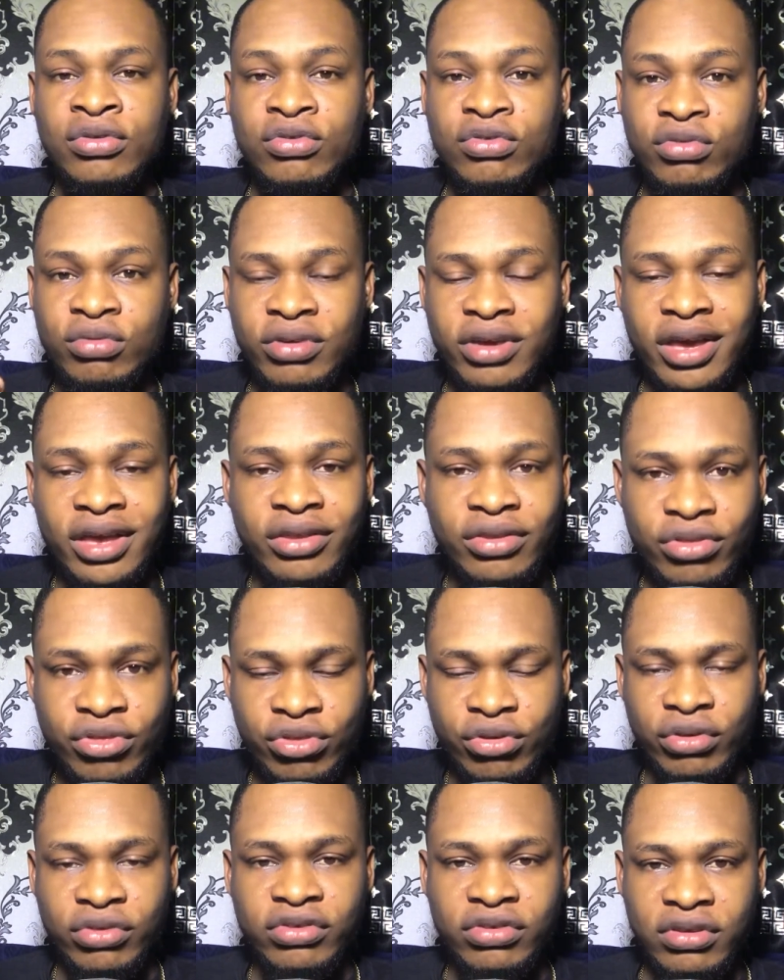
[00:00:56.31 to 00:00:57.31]
to get
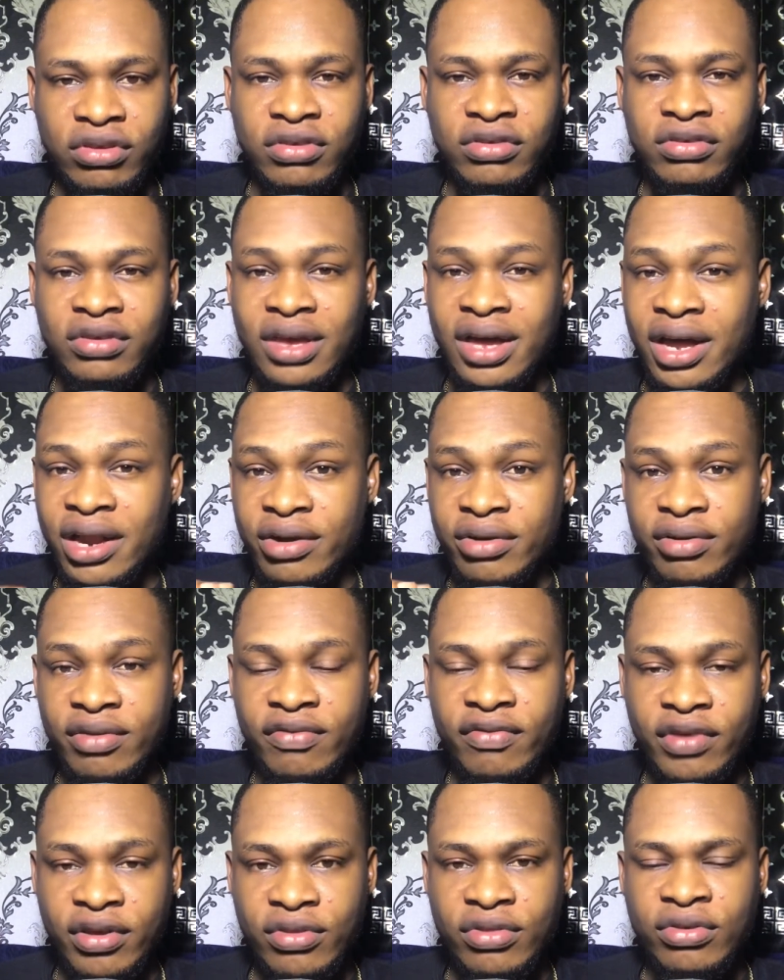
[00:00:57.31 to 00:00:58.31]
justice and
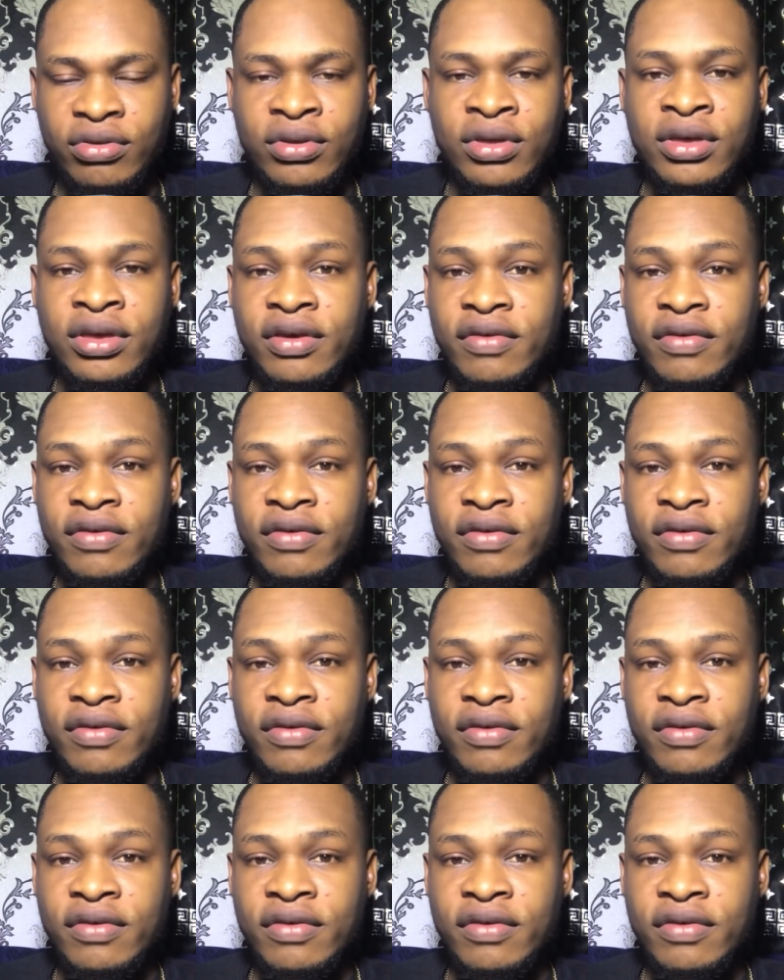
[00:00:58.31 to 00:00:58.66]
revenge.